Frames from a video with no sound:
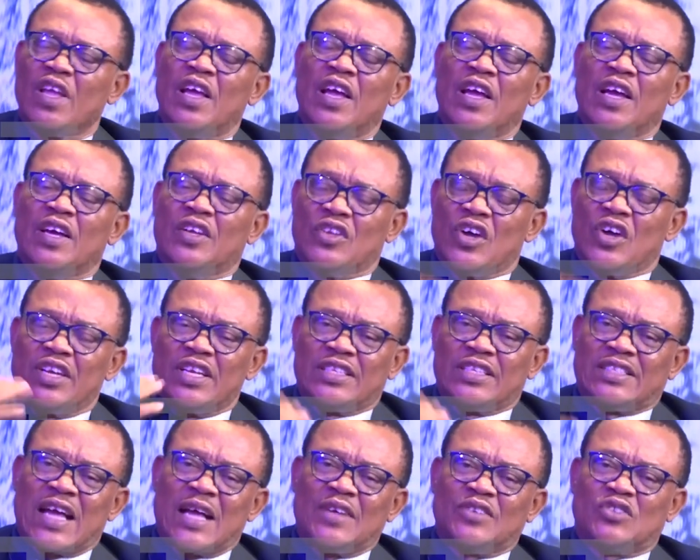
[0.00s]
not in
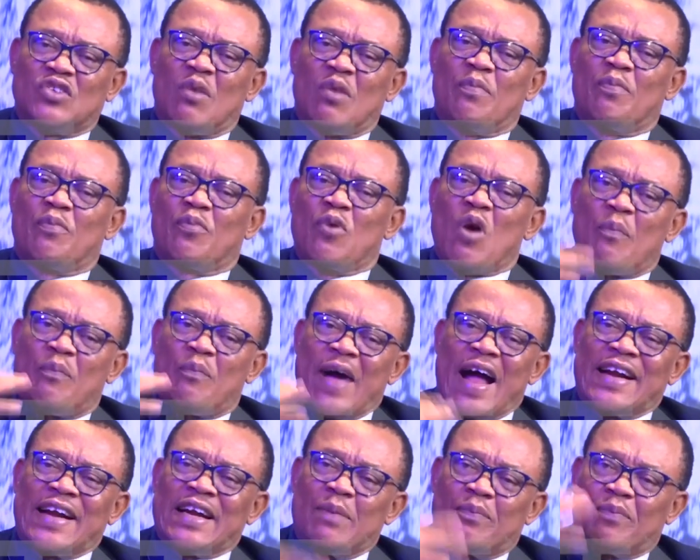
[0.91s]
terms of
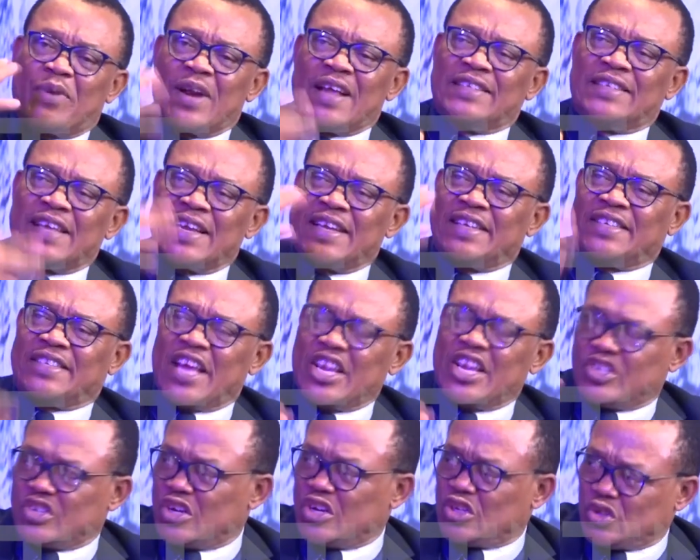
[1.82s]
proper
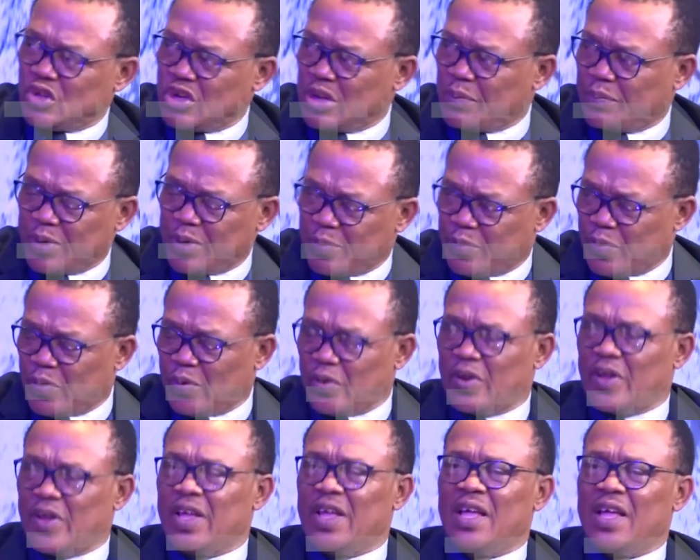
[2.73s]
representation to the people,
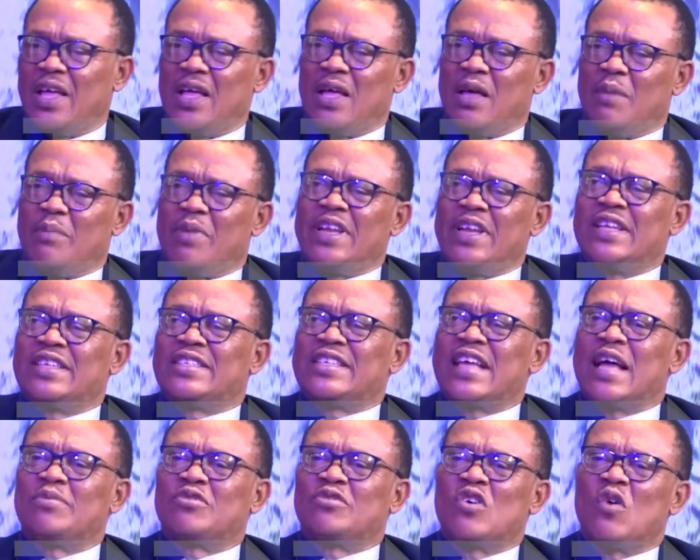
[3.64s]
but in
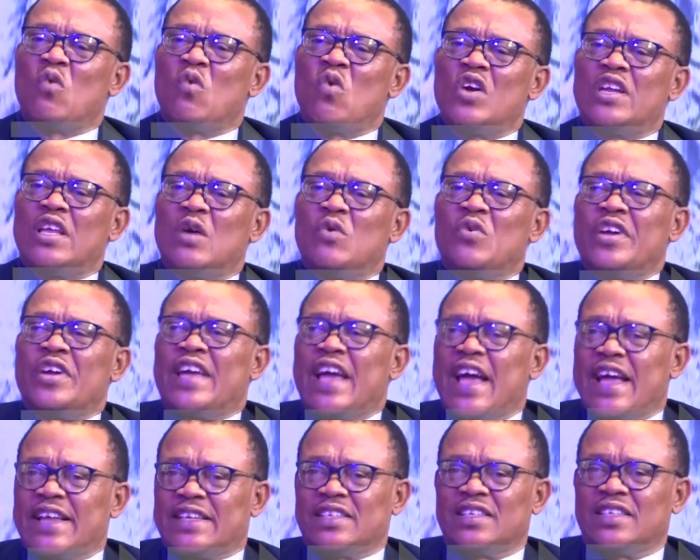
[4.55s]
terms of what they will
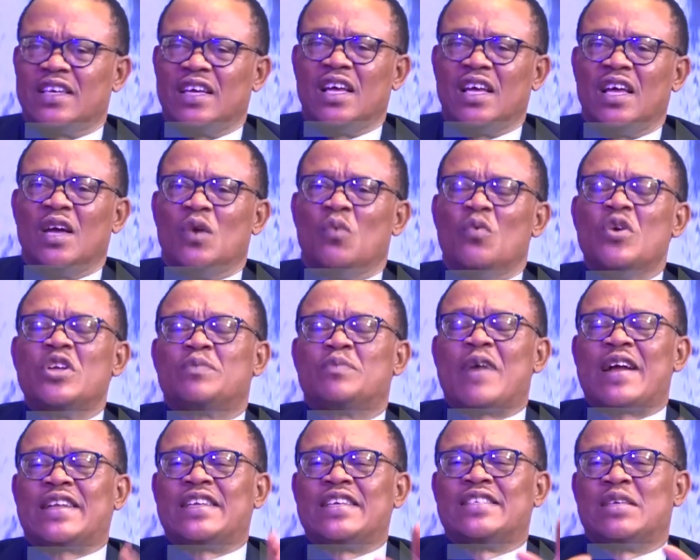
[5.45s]
get. Which
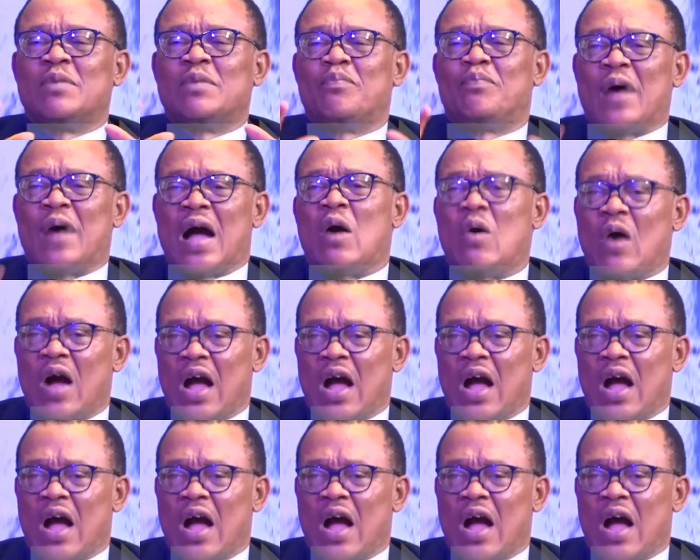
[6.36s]
party is in power?